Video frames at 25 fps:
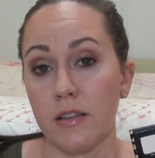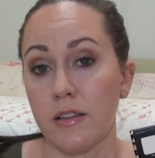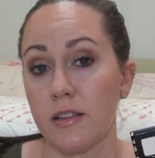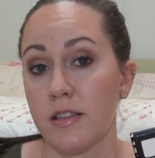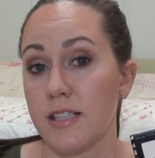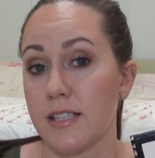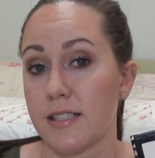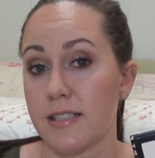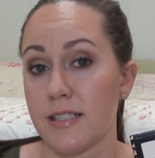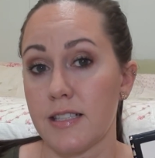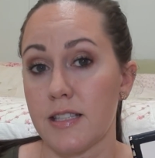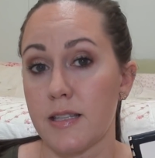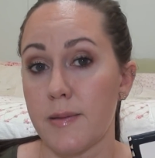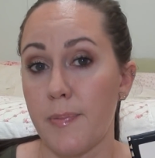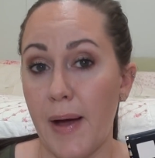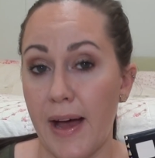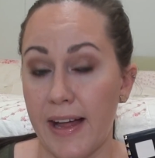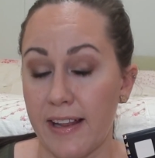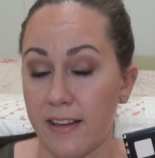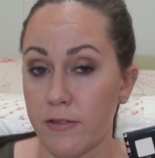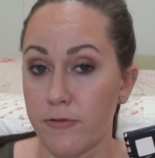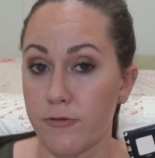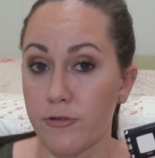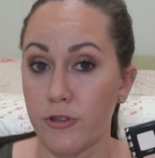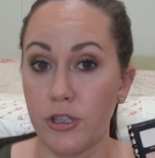this is the
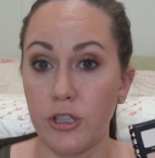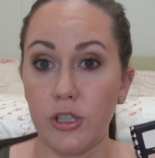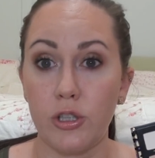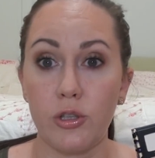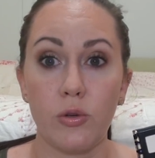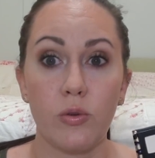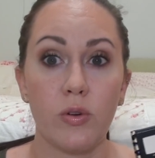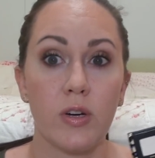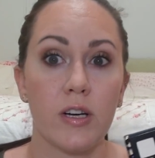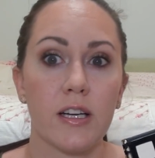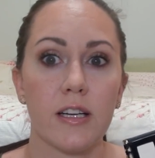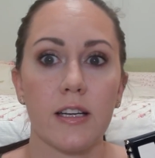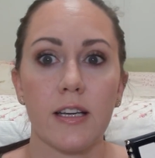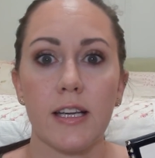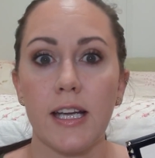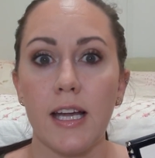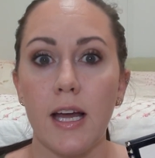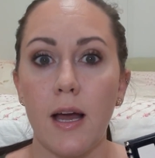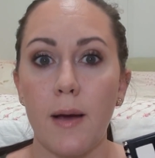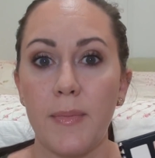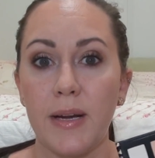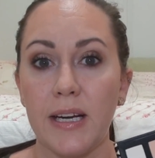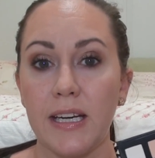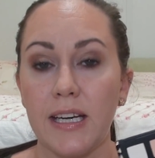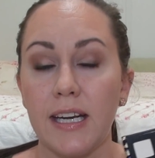palette for you.
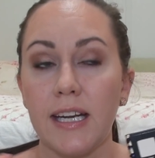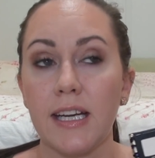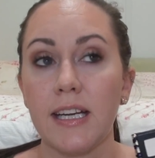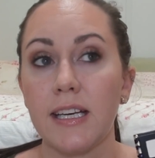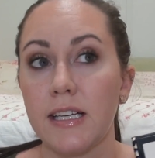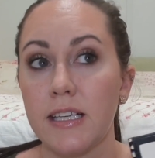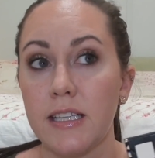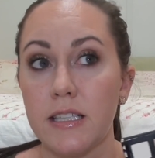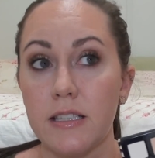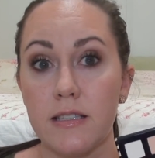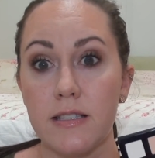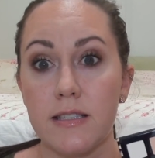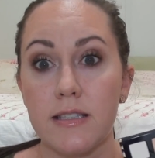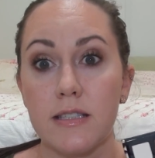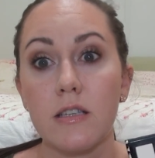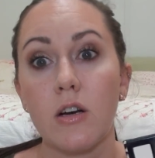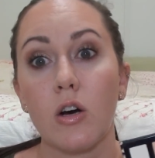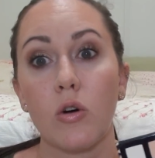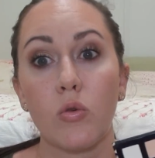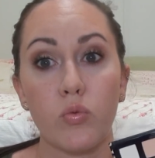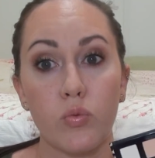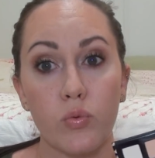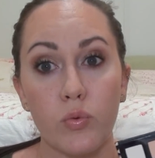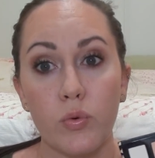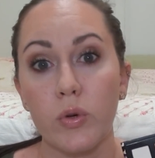Yeah, I mean, it is
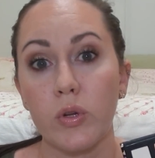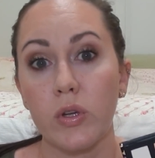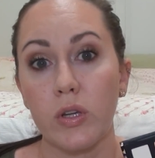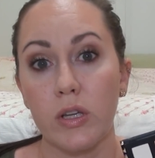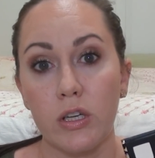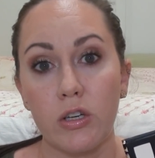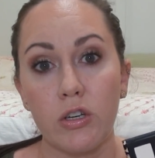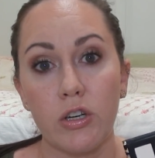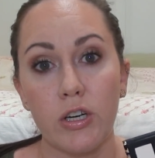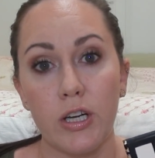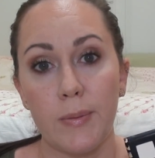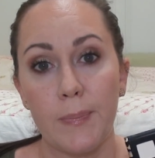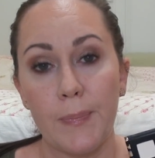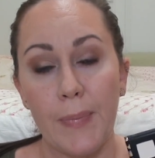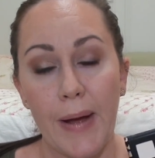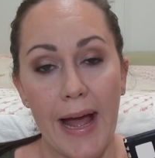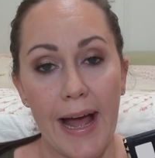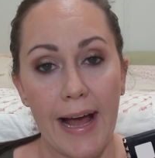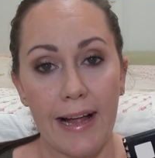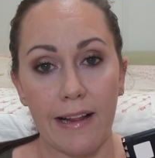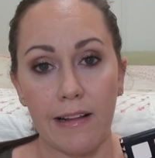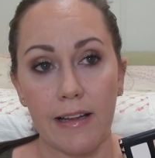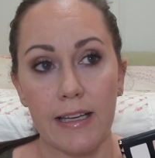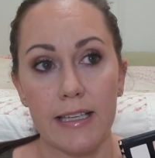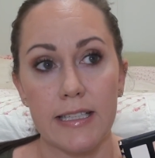a really good
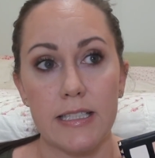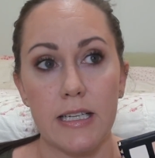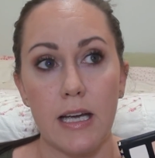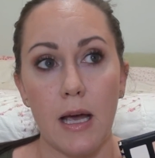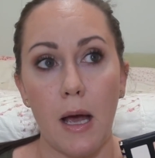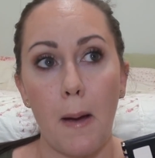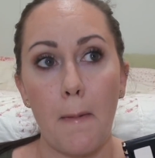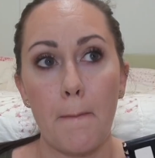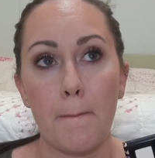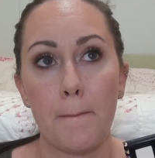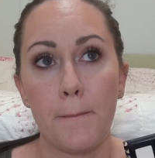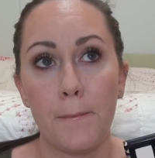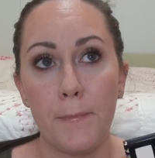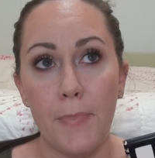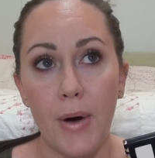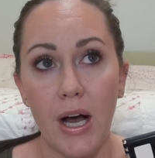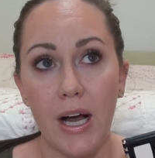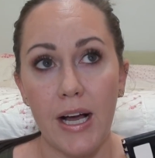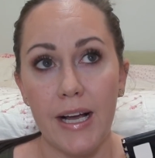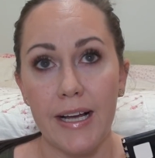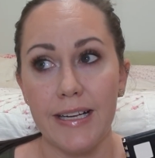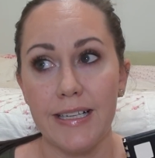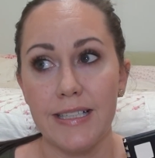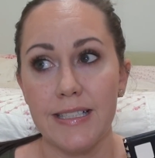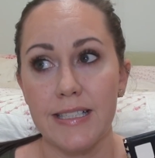palette.
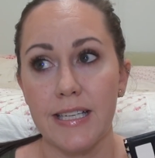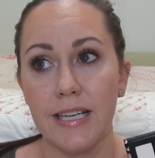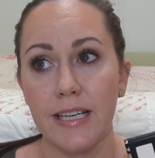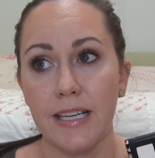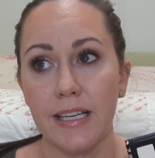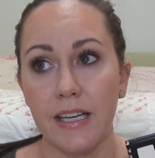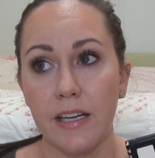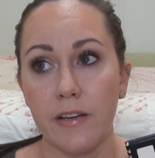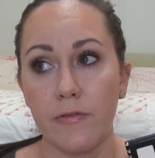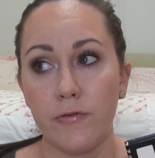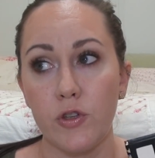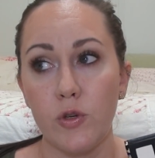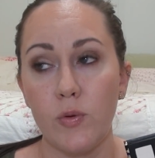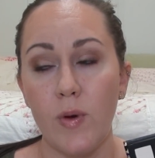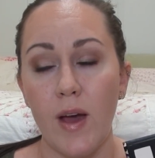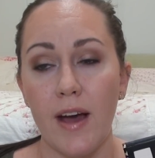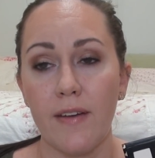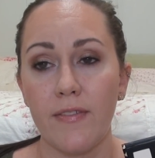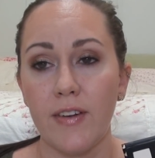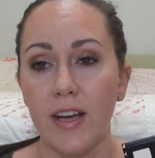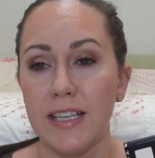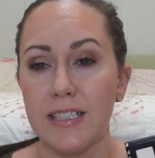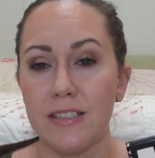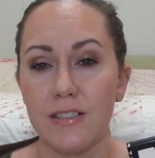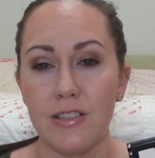But if you
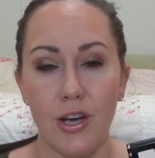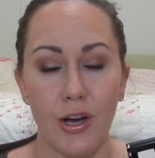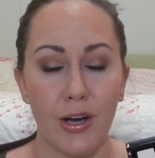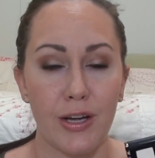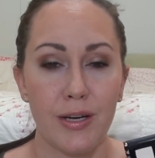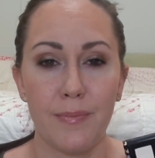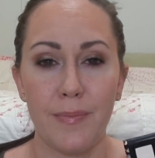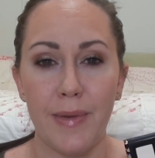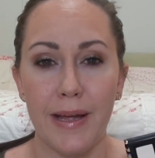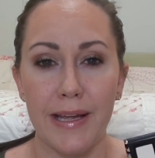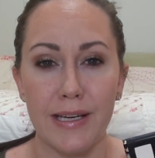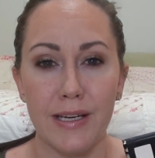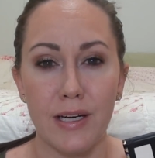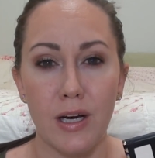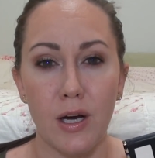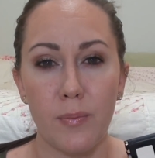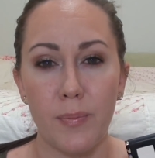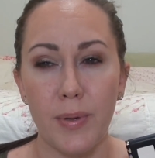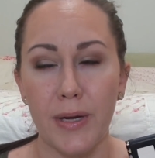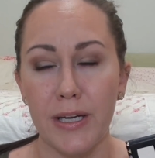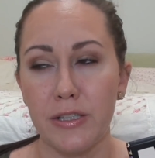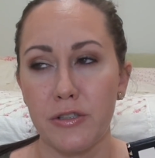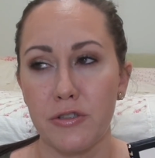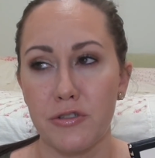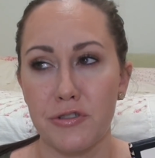have a ton of makeup
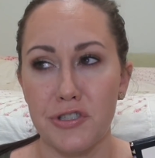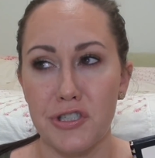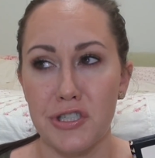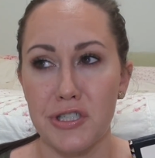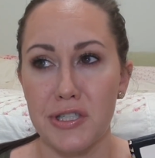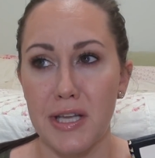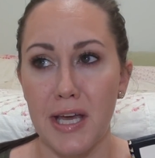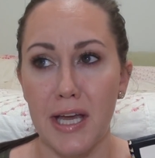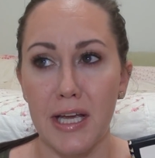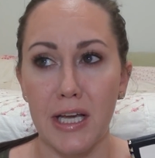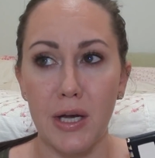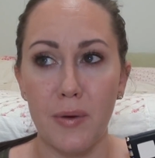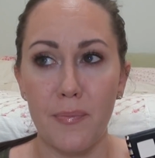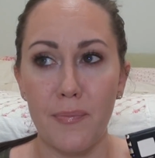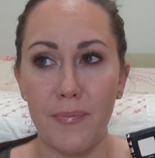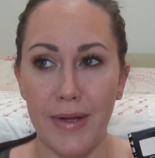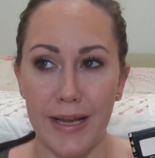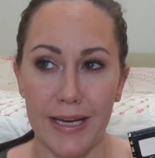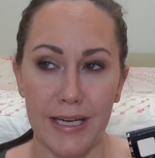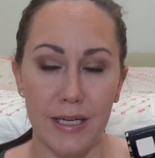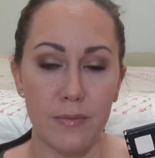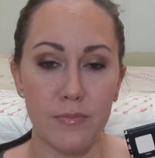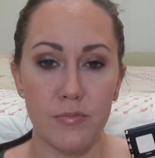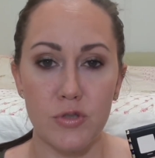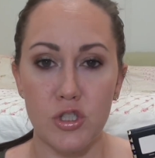and you're just like a
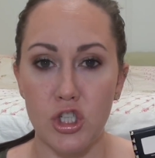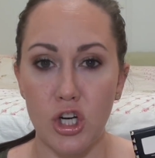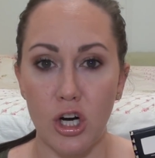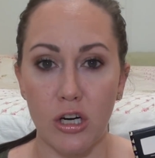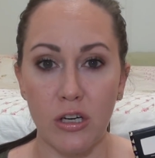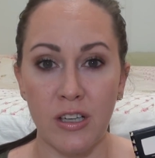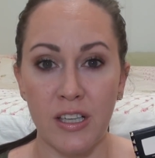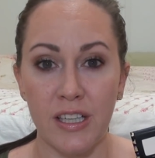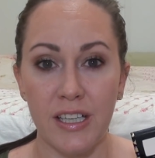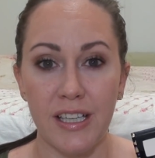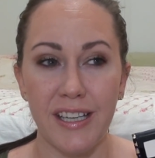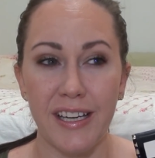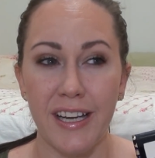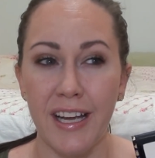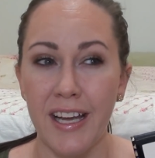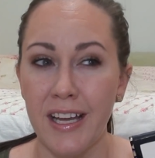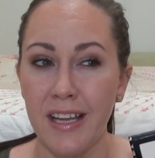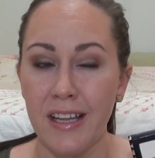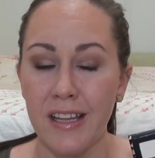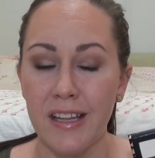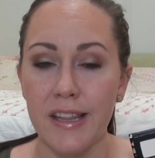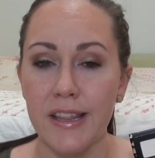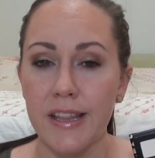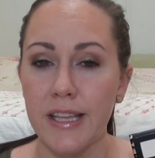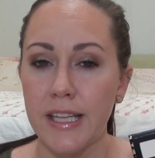makeup junkie,
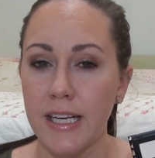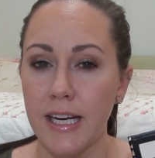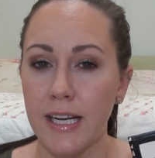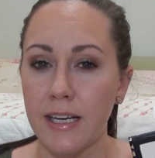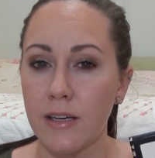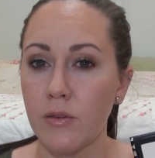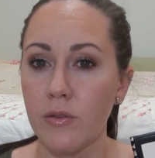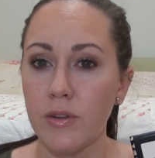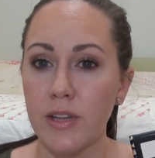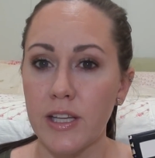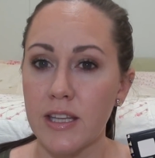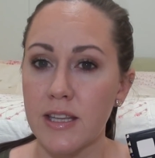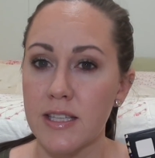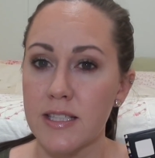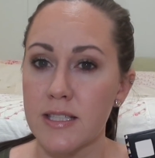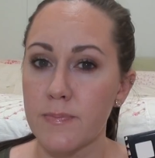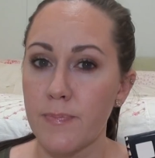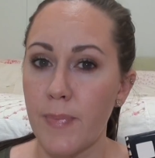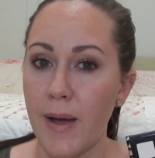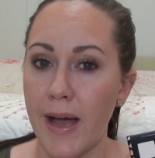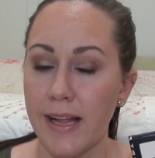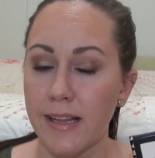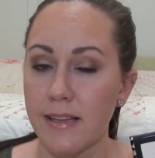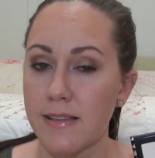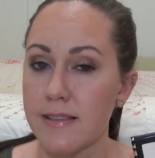then I don't think this
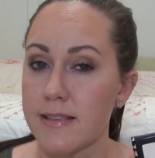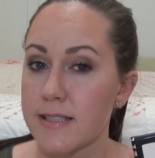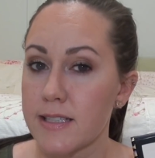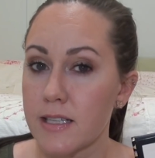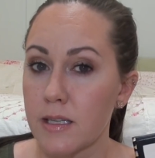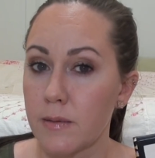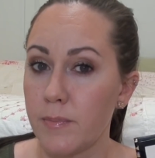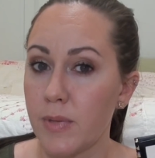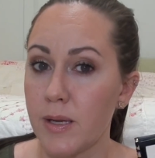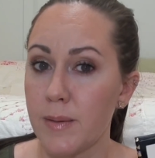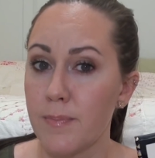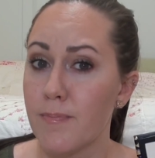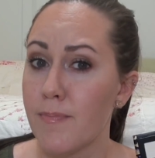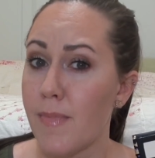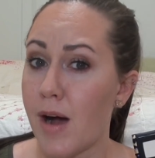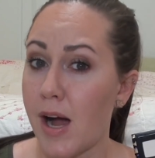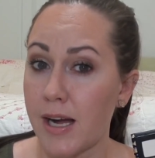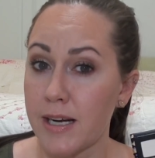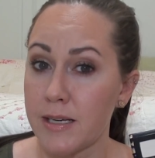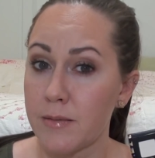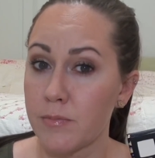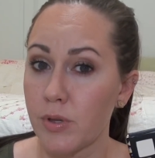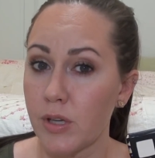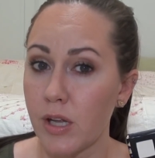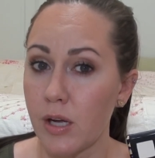palette's going to be
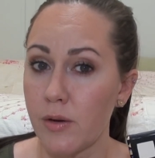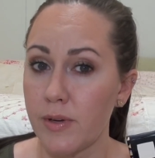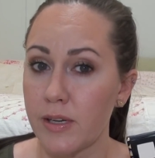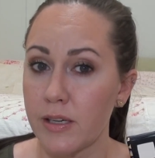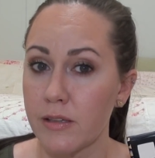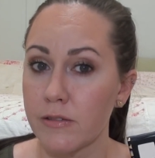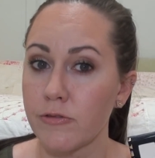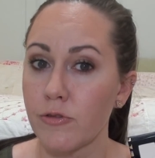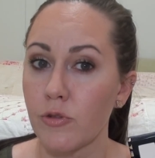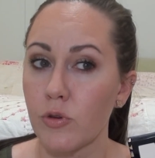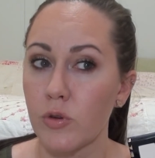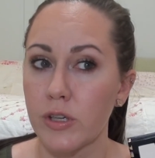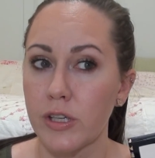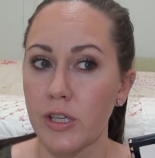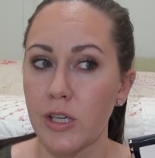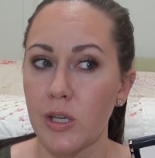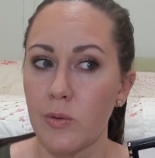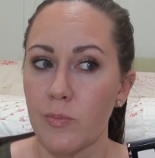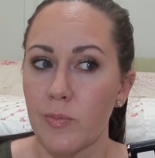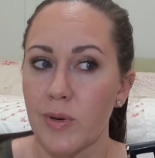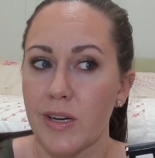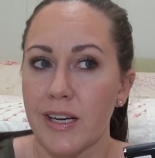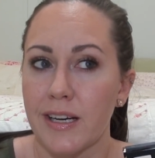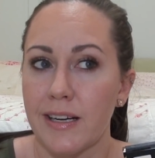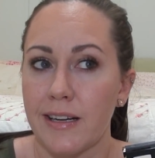mind-blowing for you
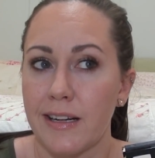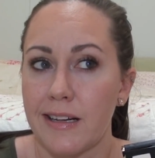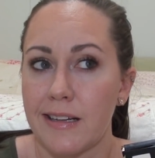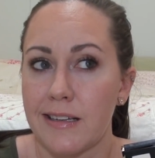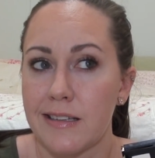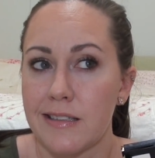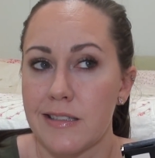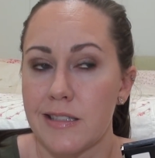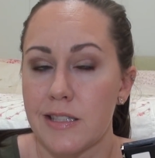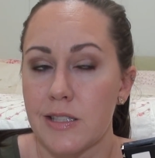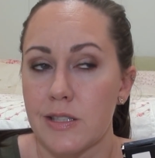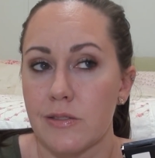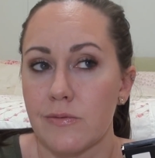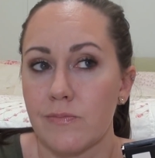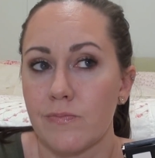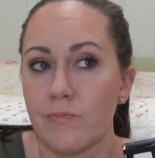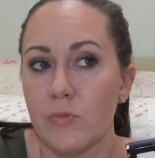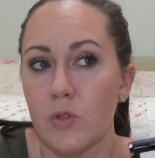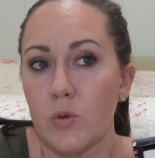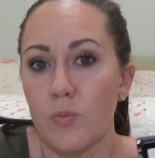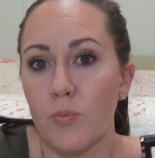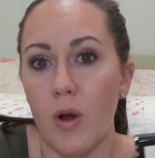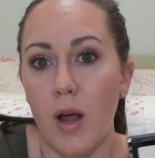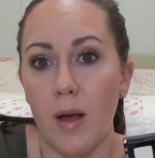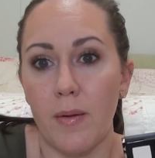because
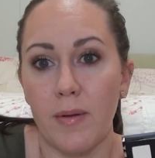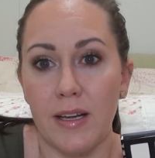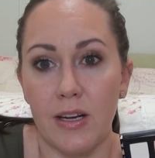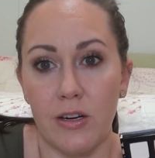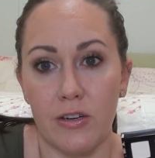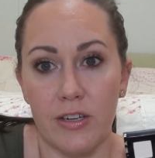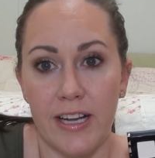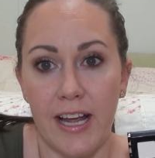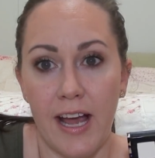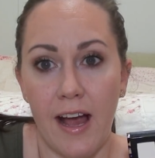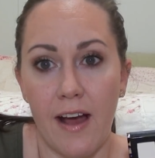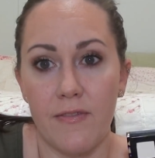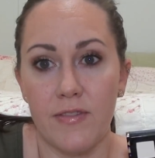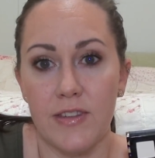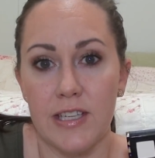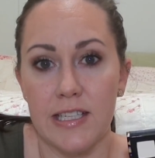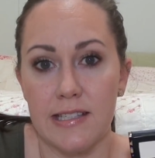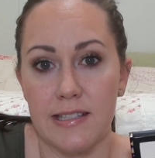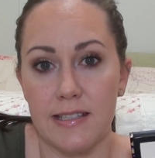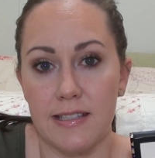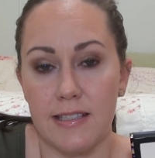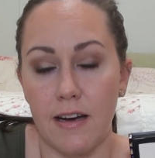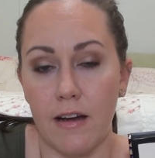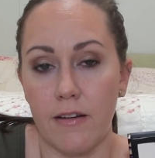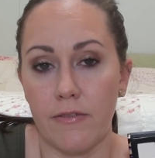you probably already have this
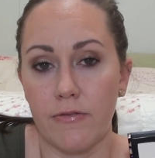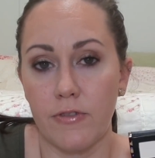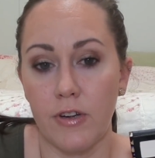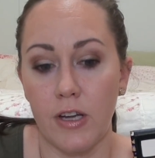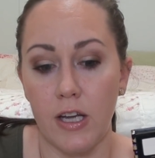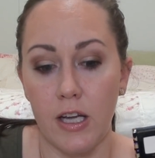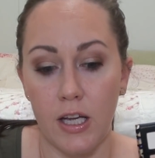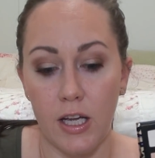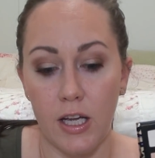stuff.